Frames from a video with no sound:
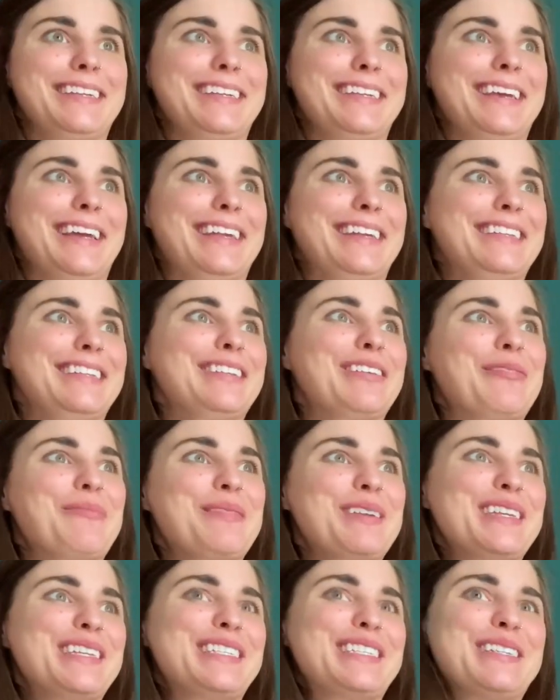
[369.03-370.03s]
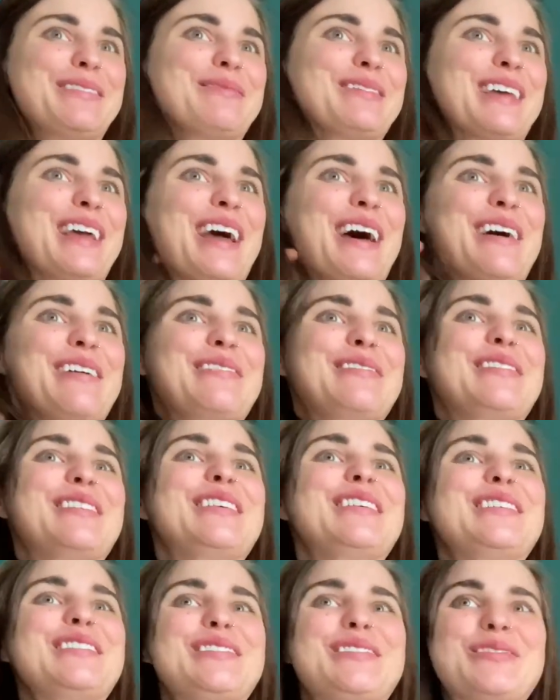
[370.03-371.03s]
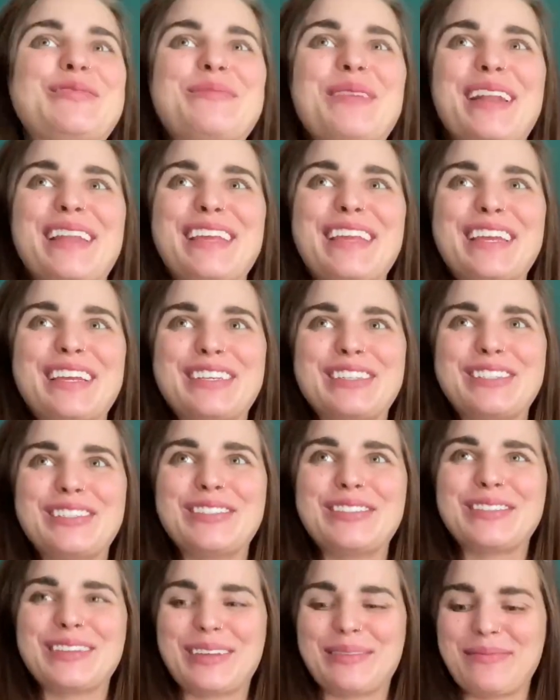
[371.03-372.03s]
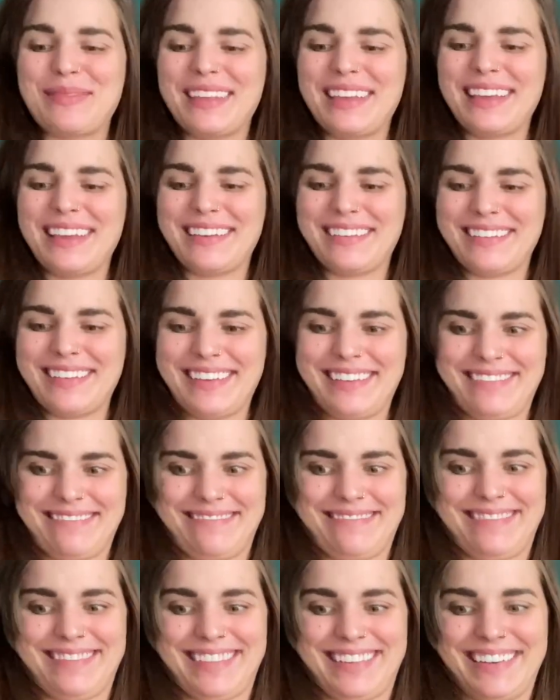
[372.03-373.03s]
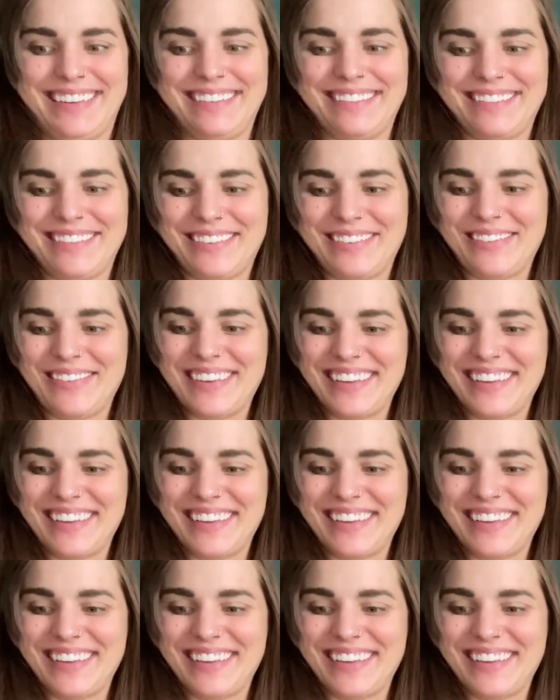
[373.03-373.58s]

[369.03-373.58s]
and nobody seemed to have too many issues. I'm thinking, okay, I don't know